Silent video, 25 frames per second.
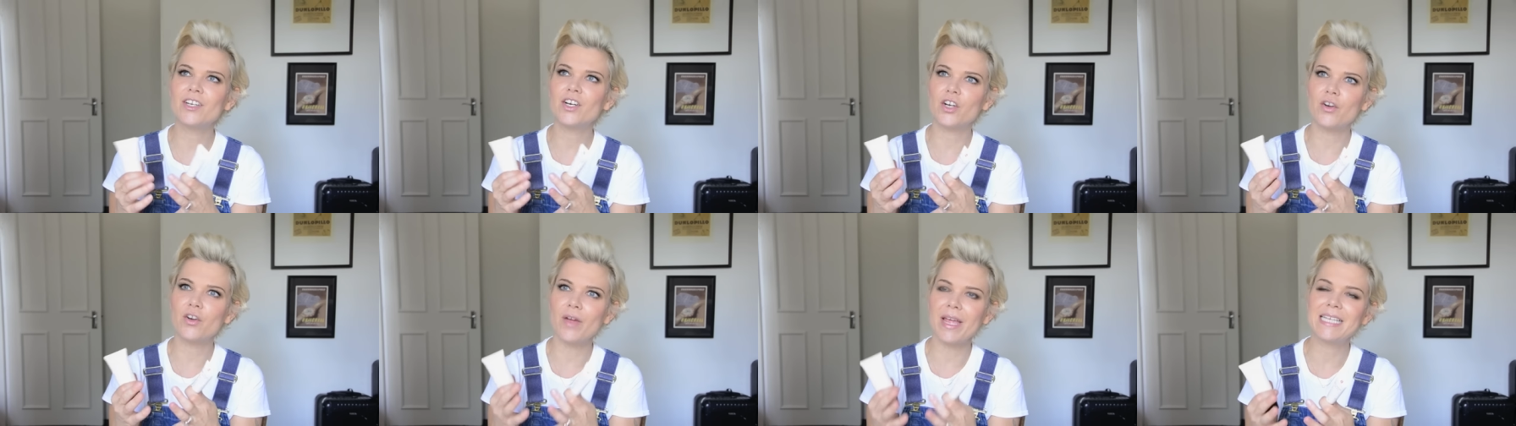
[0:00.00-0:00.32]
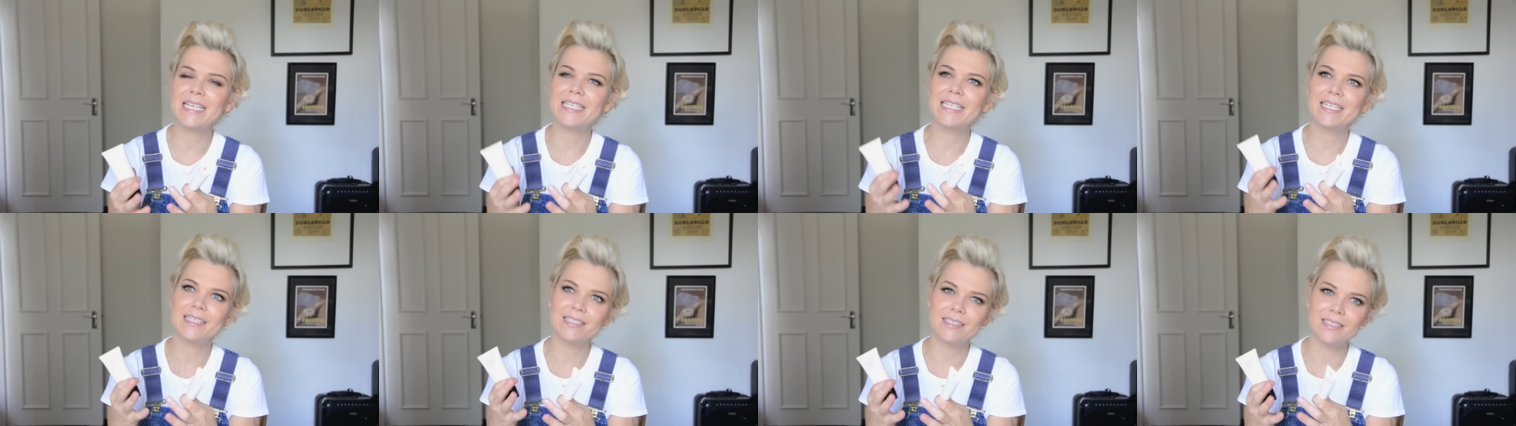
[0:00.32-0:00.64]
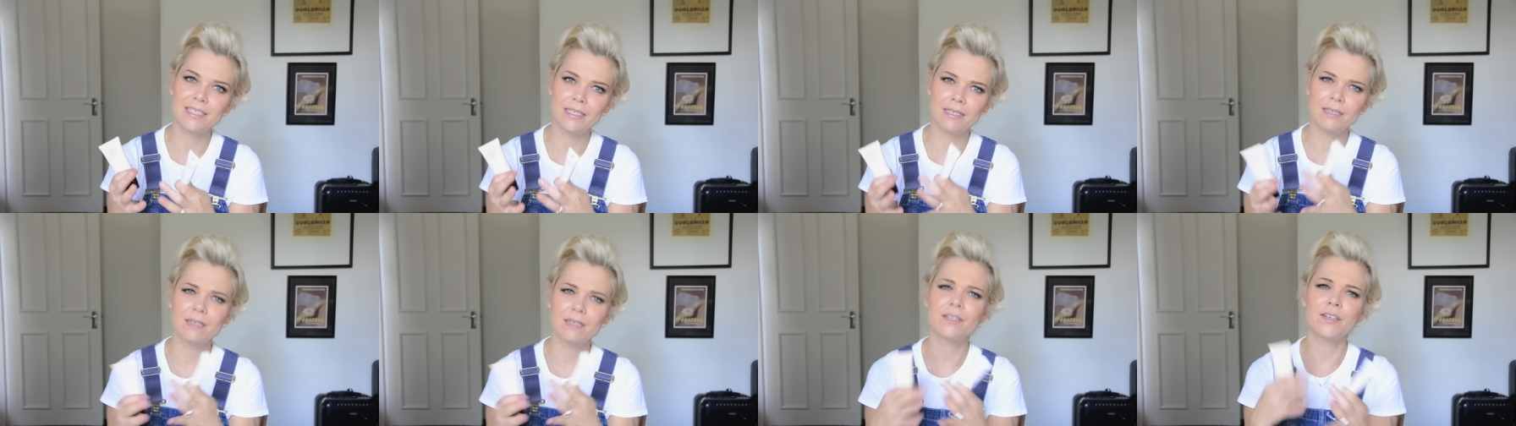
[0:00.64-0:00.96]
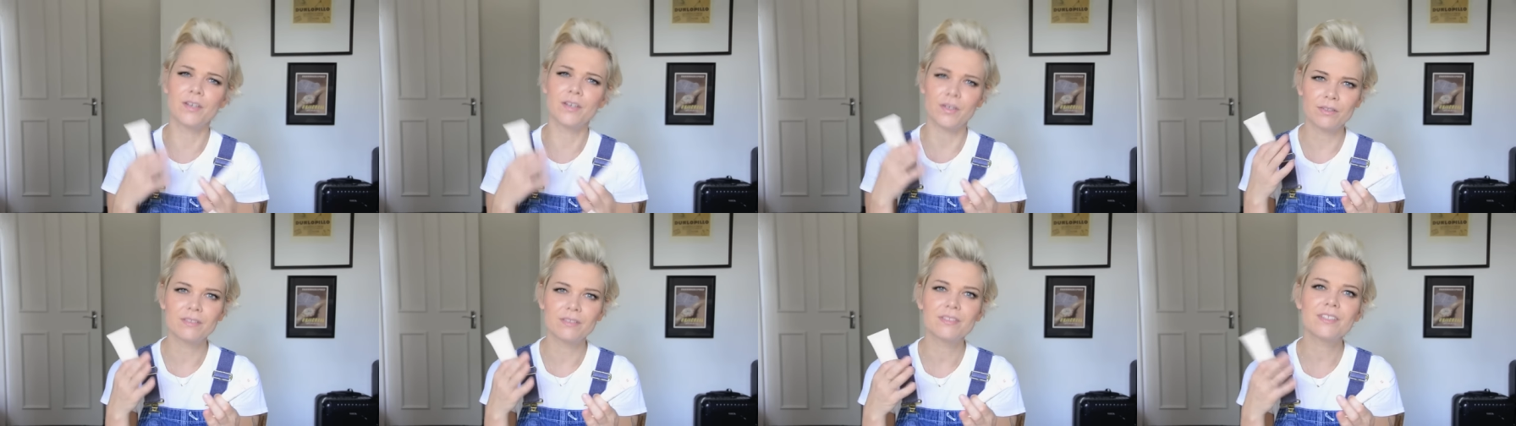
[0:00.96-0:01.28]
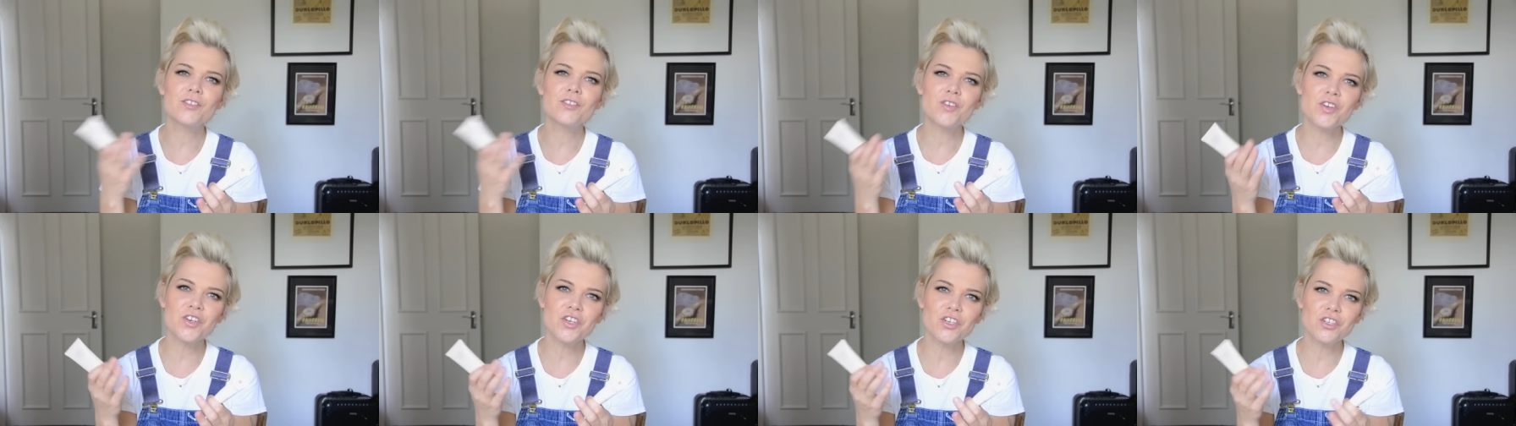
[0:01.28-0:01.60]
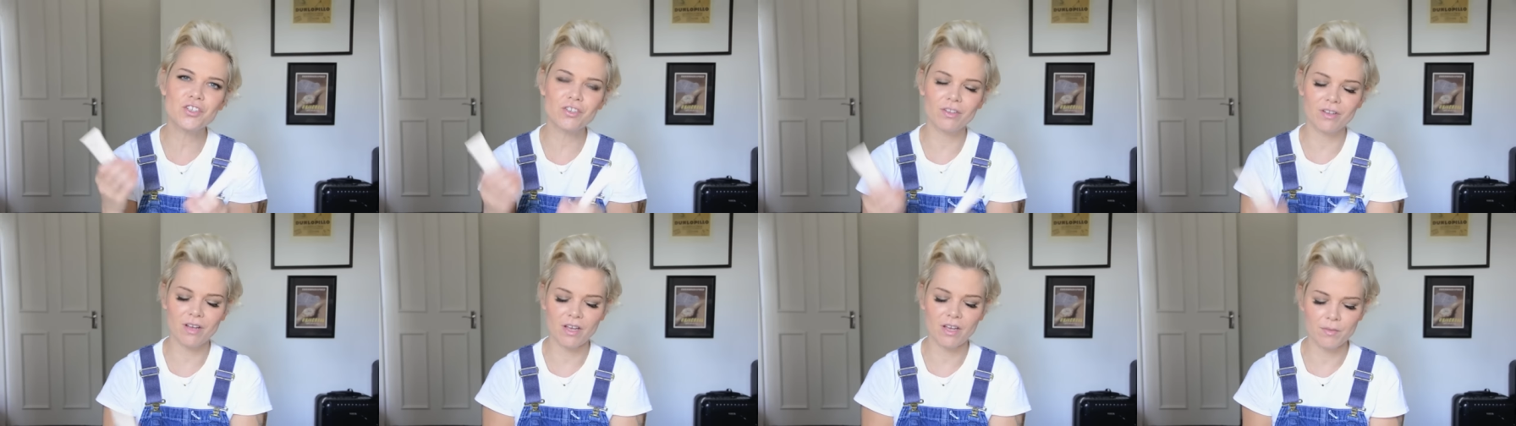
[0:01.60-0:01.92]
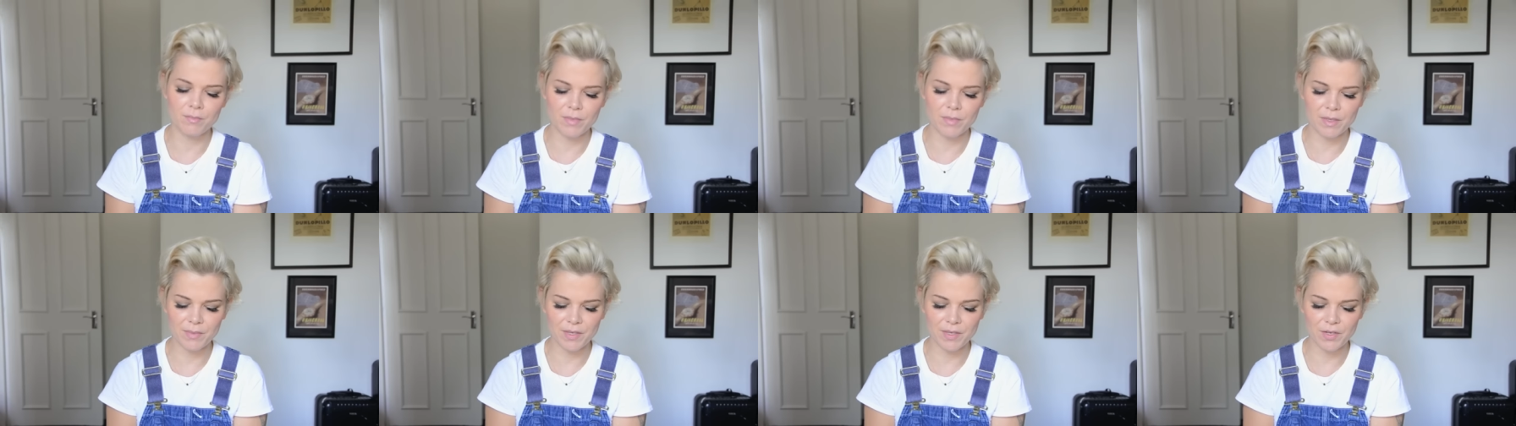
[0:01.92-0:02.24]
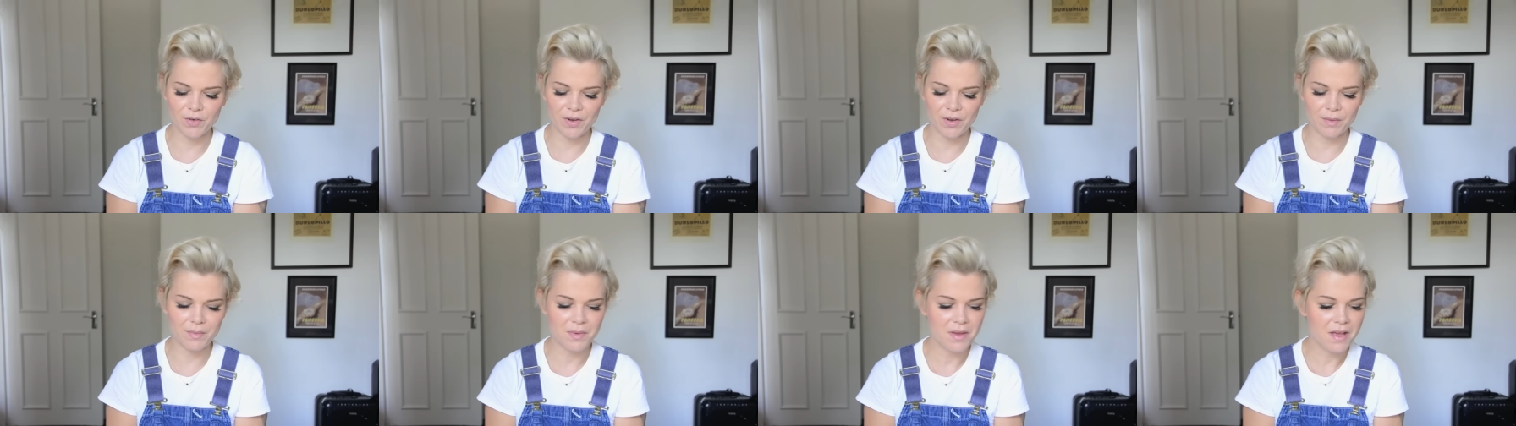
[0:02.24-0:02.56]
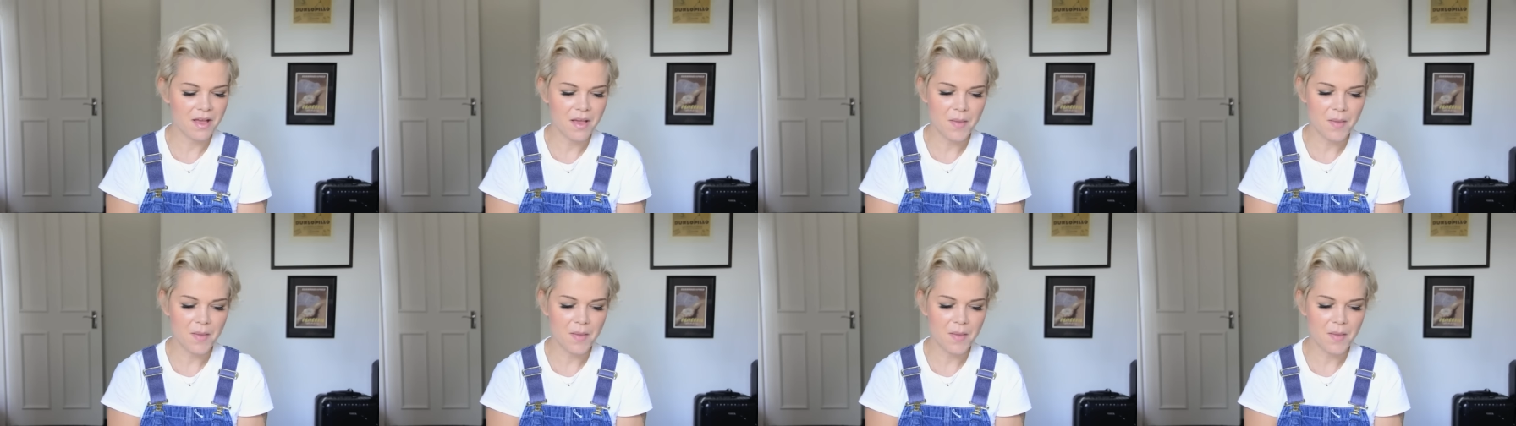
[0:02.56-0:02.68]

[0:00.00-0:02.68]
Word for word: grey tinted, you know, the traditional kind of BB cream.